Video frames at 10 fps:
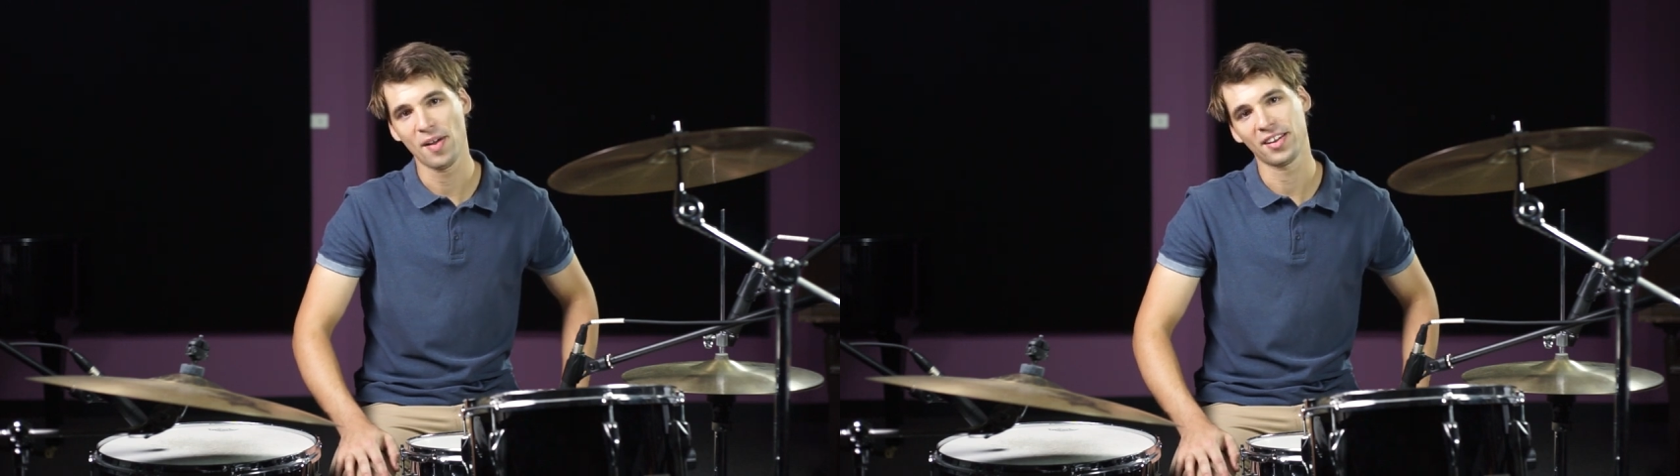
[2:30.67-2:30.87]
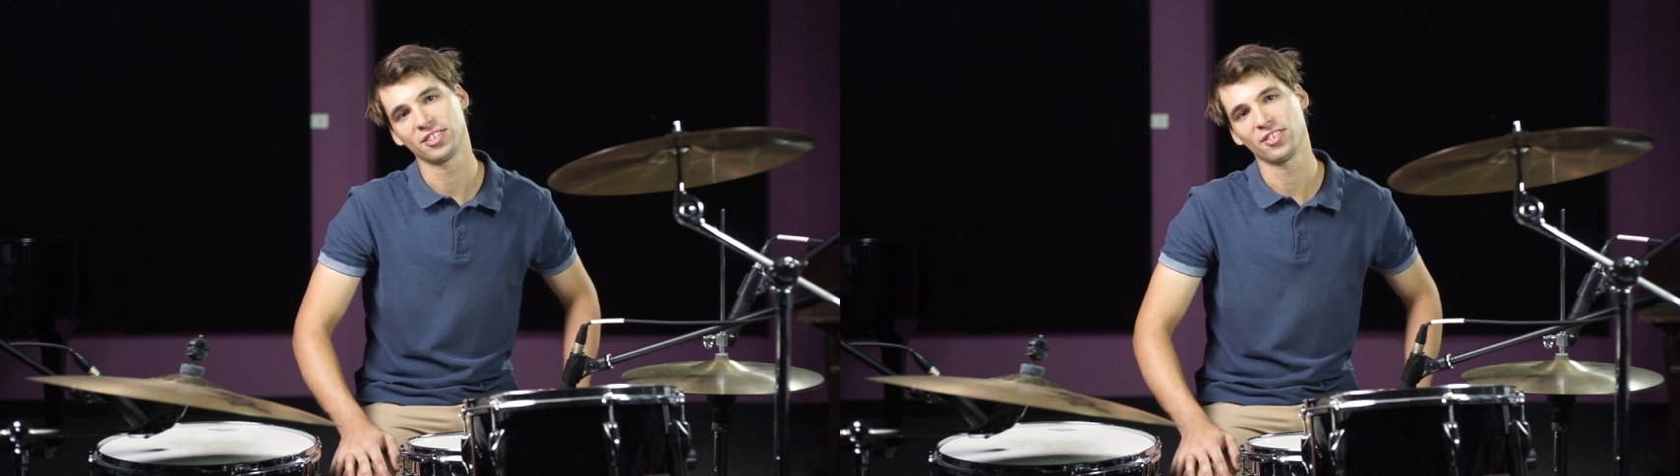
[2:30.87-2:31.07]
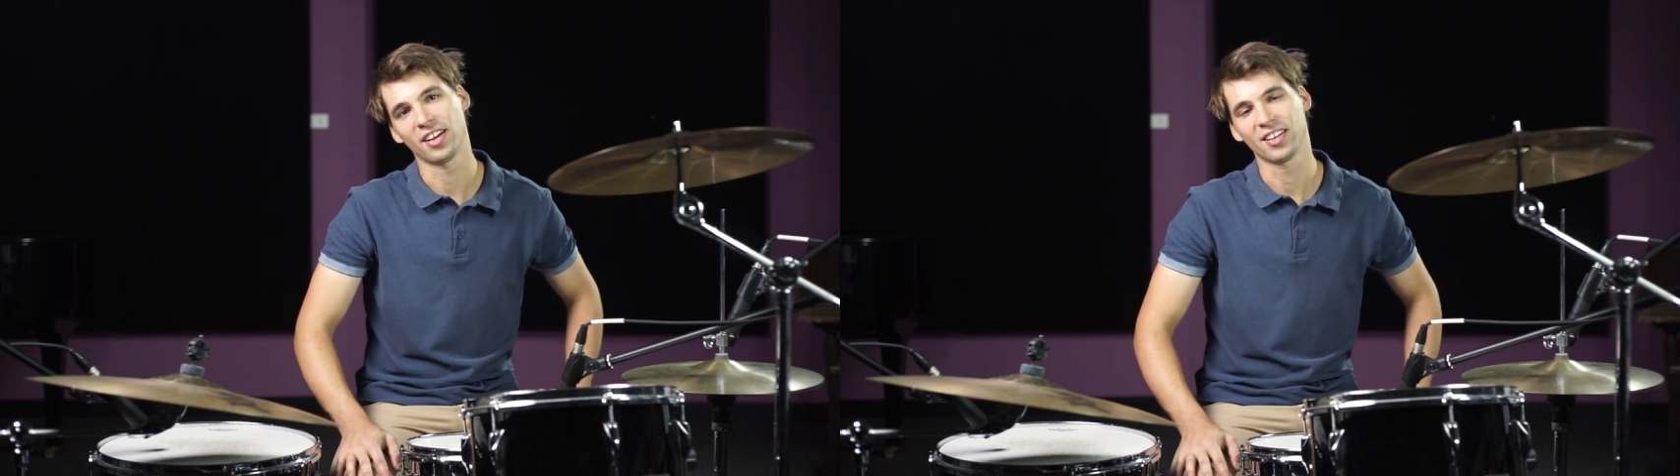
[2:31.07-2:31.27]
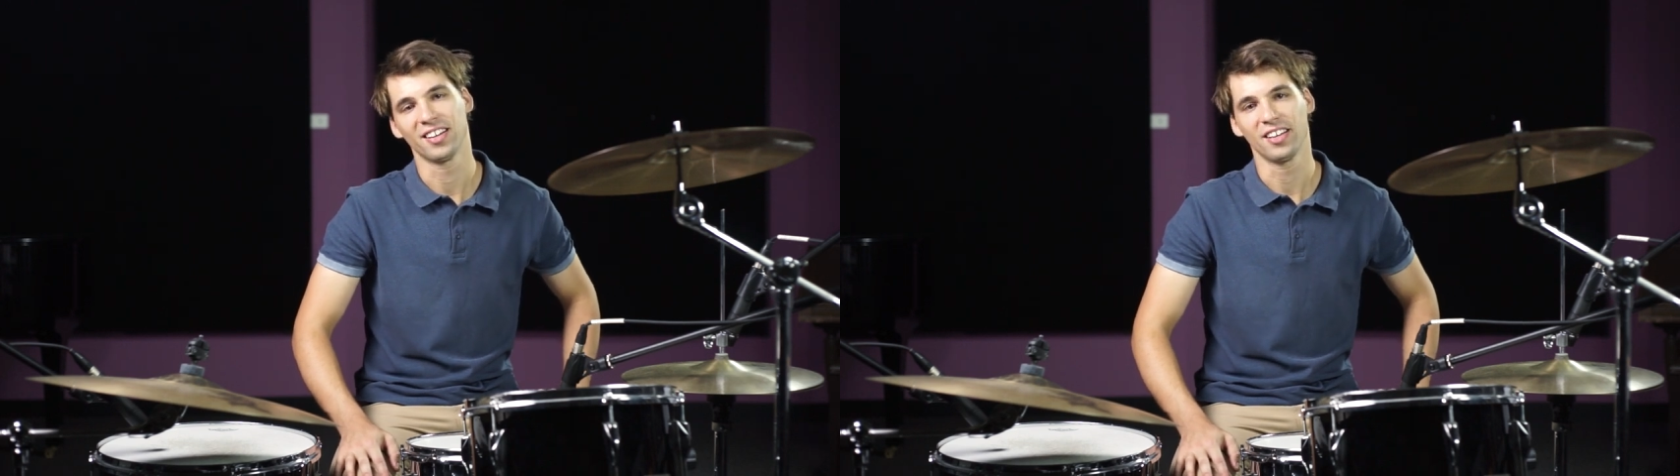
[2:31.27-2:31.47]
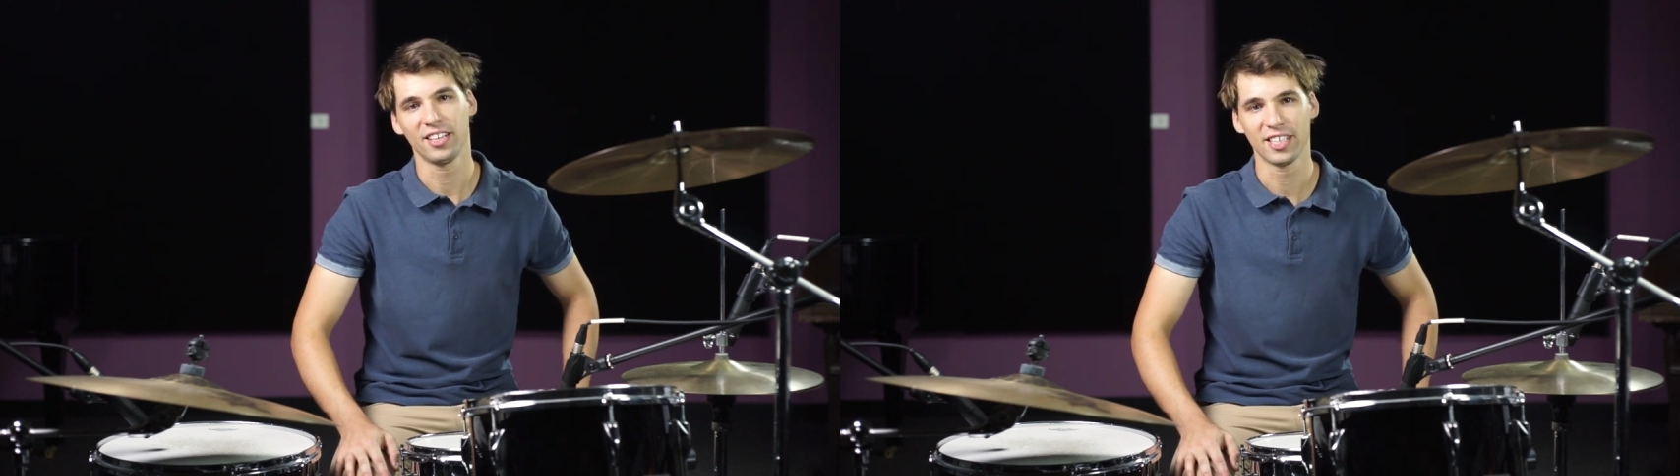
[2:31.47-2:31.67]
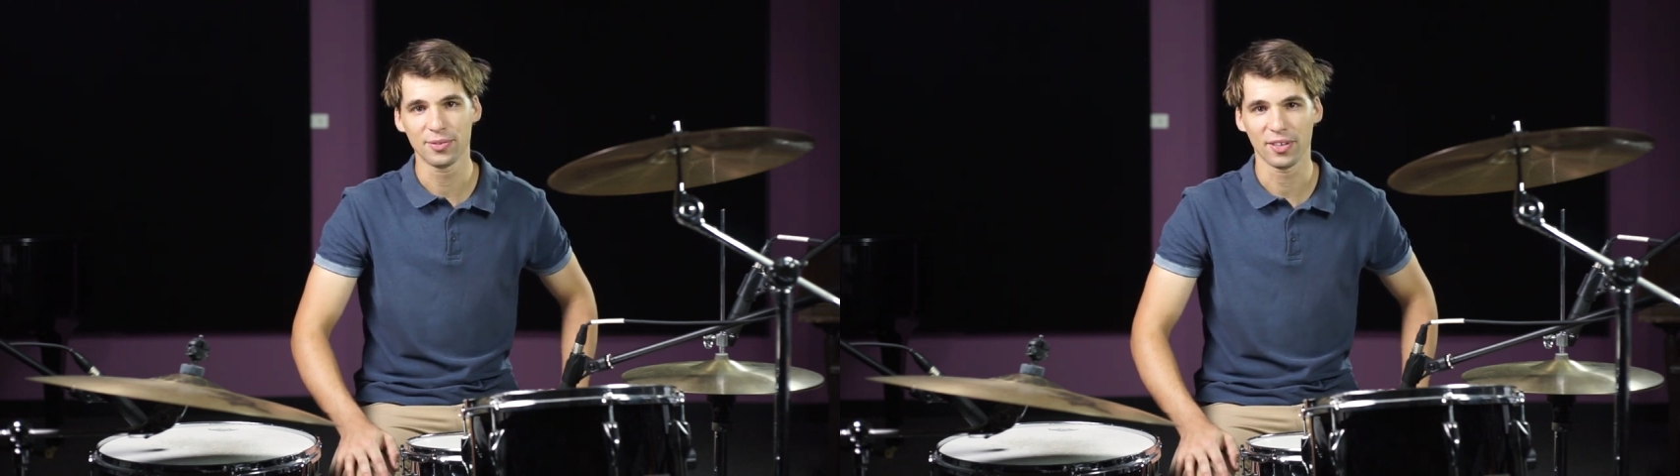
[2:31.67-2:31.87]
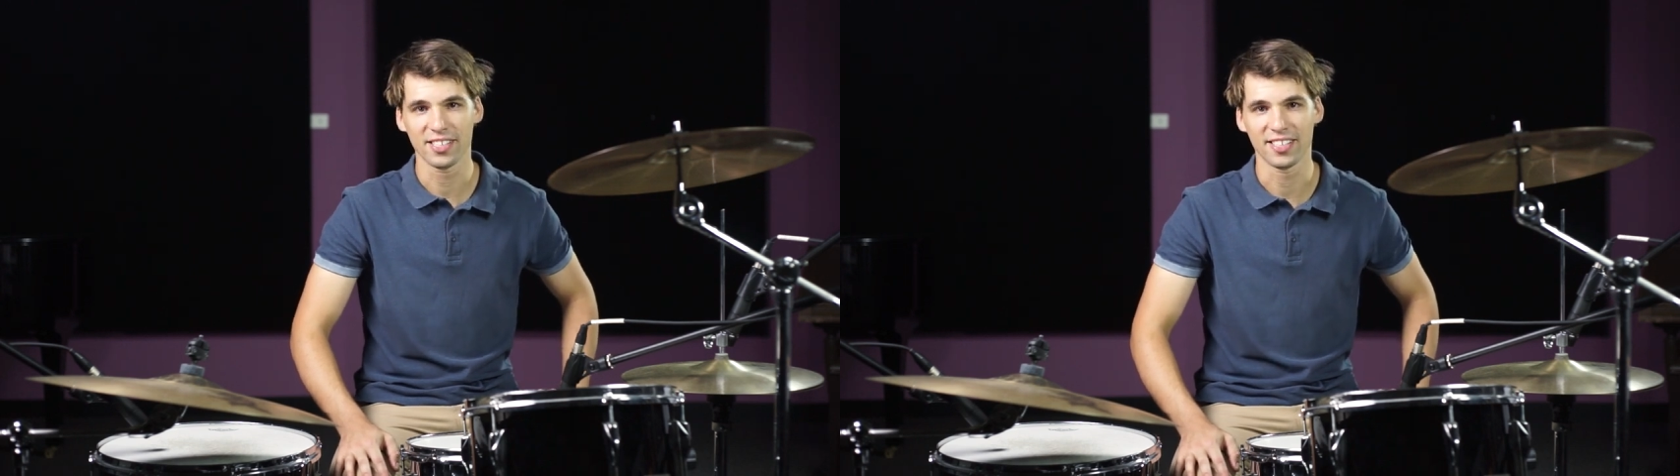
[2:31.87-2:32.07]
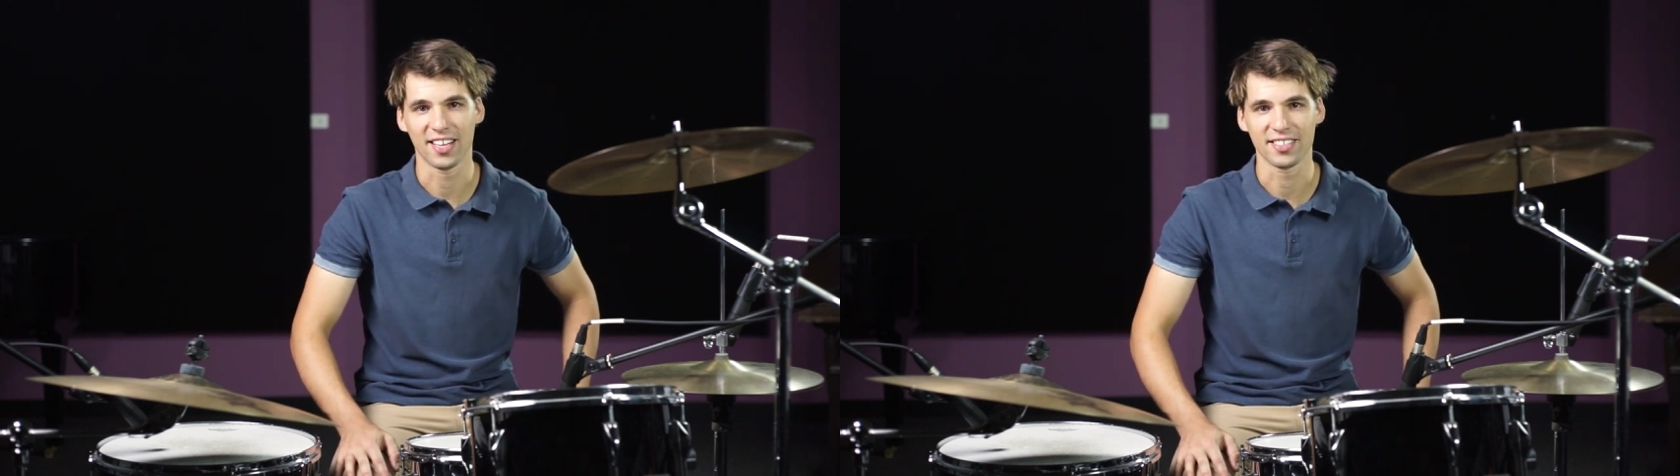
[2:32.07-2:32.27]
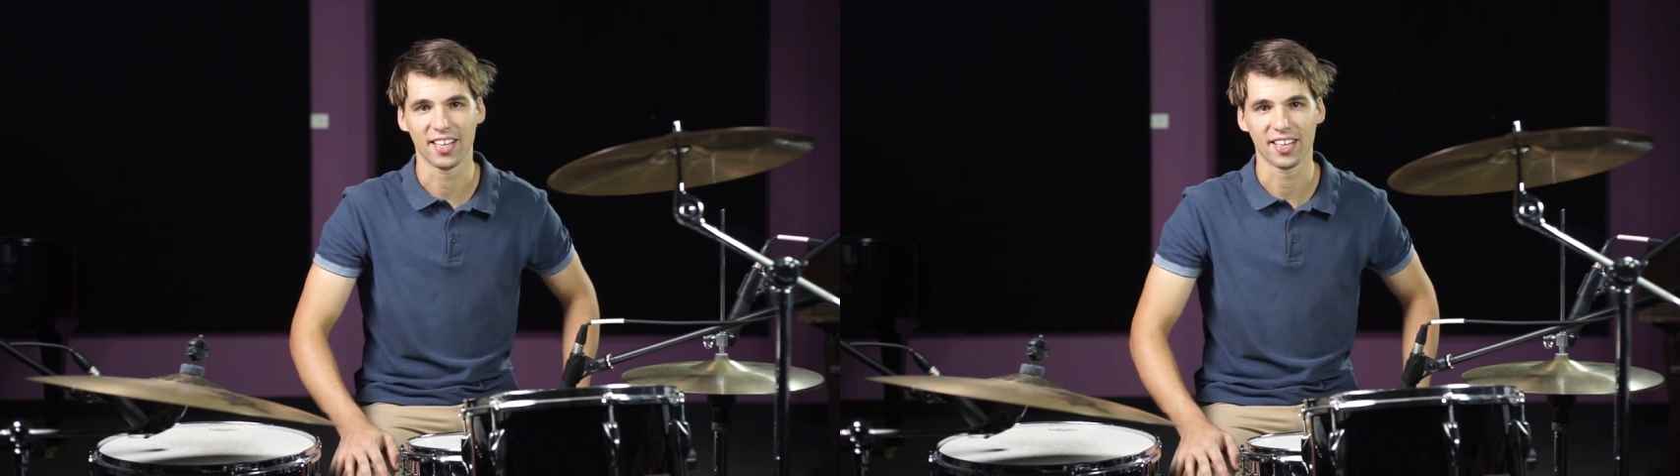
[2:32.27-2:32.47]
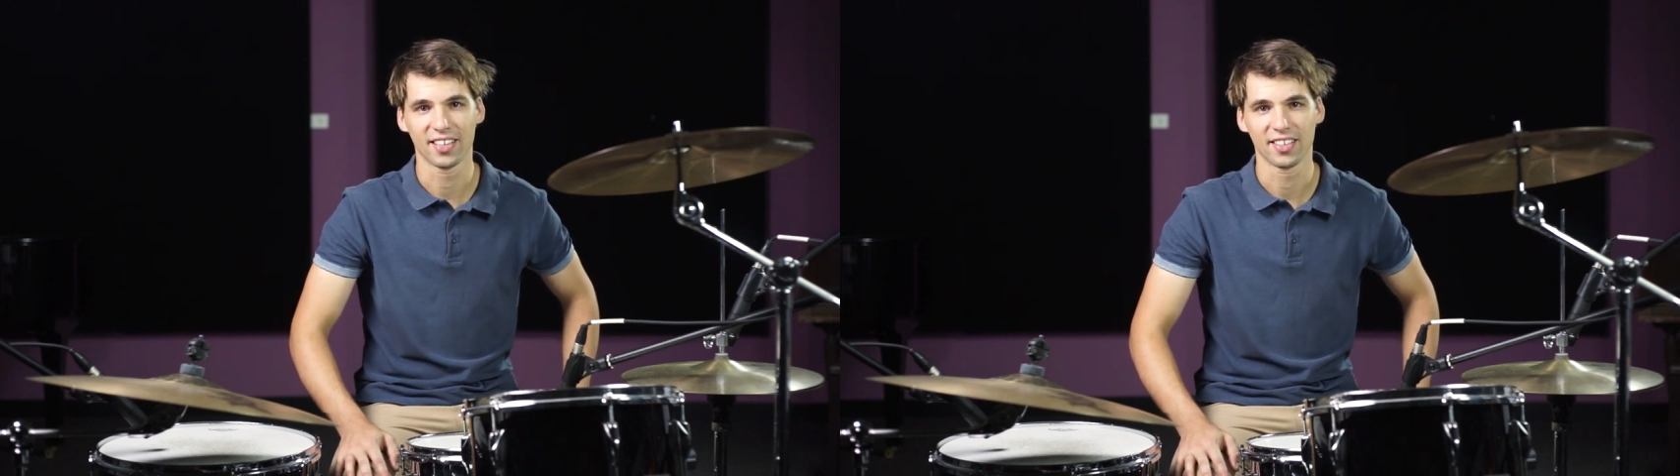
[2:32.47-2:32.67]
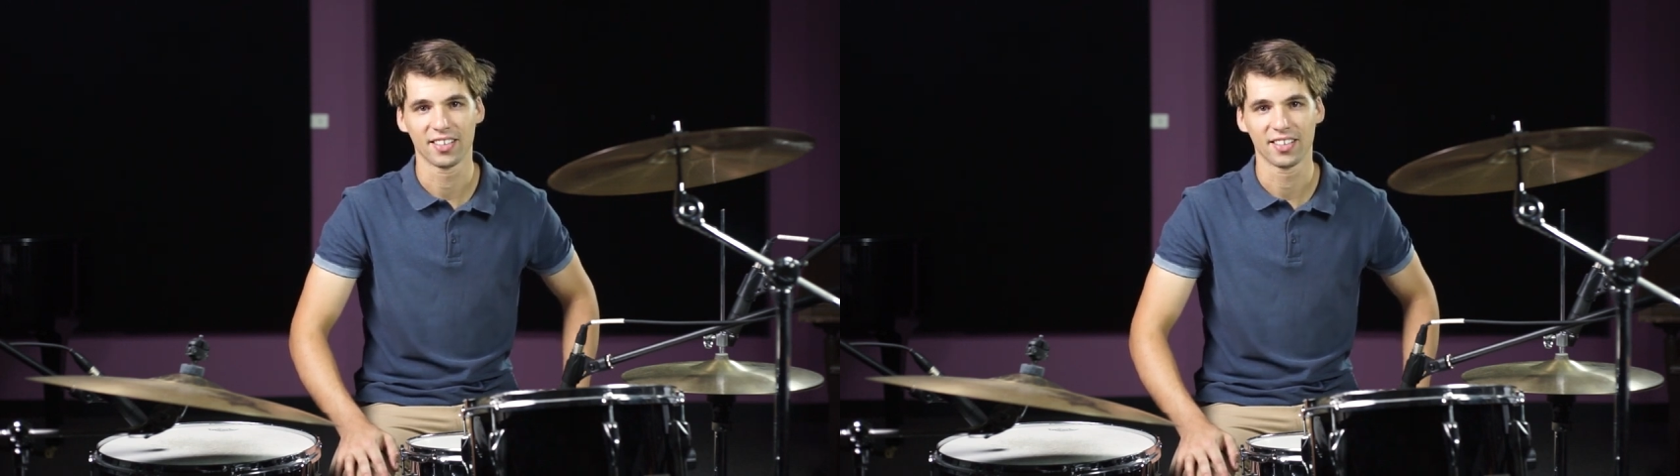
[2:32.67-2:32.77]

backing track. Here's what it sounds like.